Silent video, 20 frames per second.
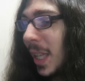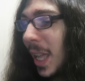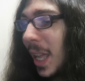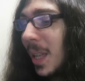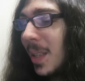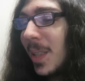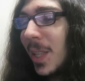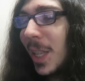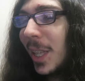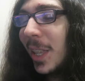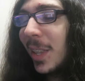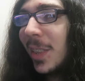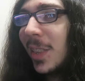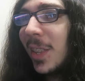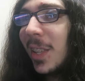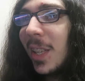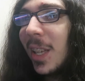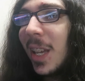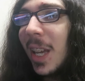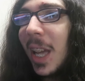the 18th,
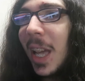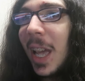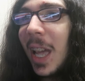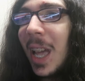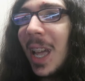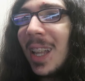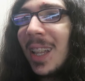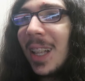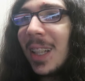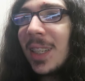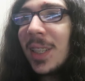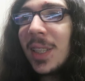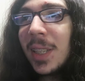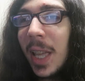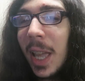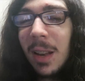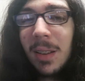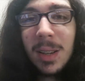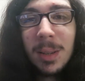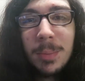and that's
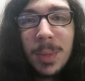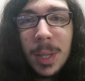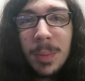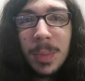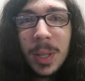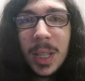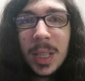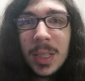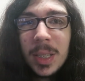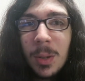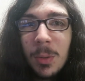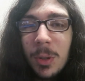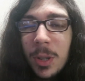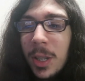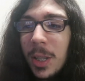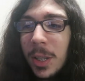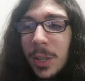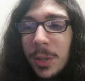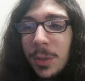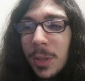scaring me because I
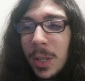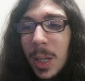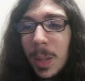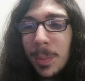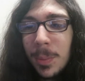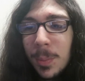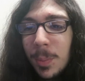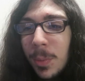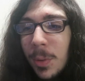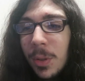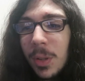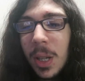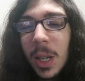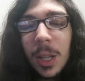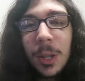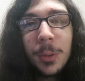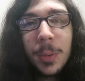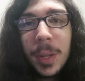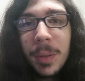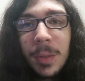wanted to do a couple more
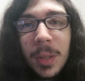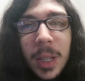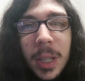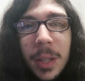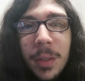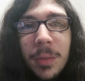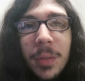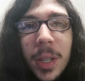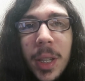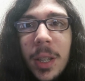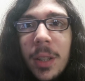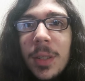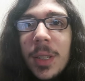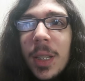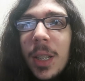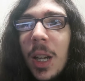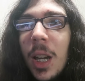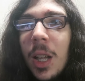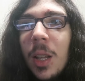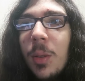Halloween-related videos,
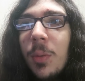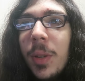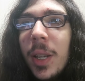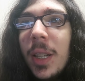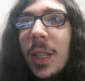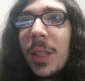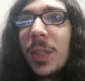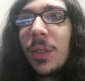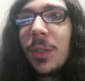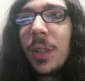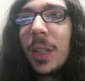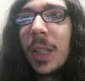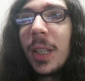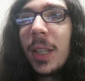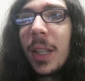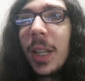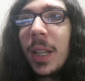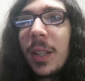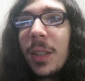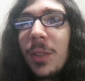and Halloween is only
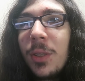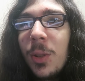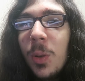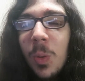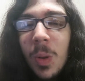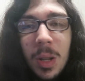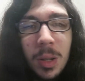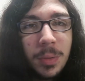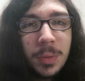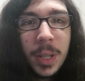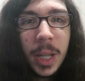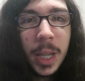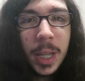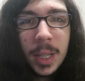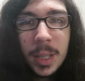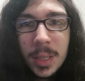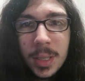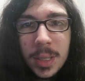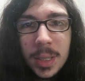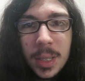in like 12
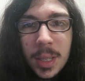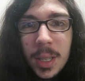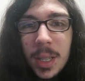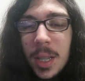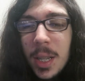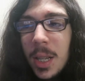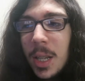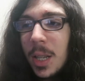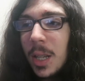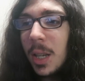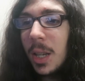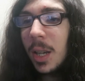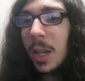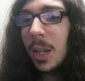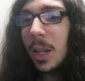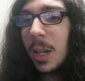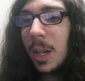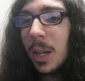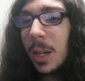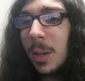days, so
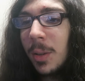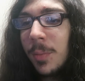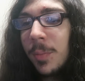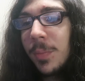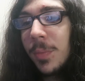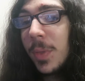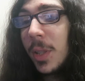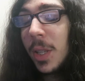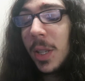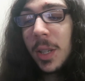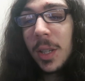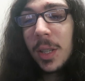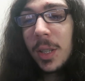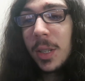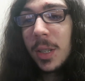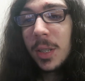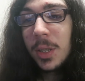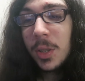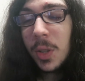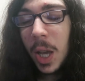
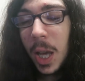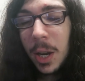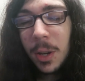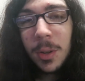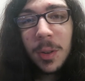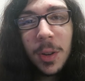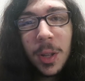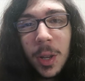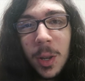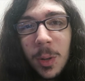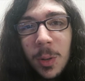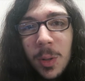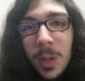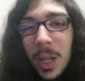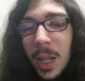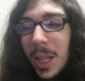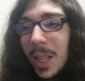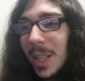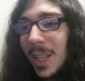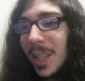I don't
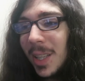know.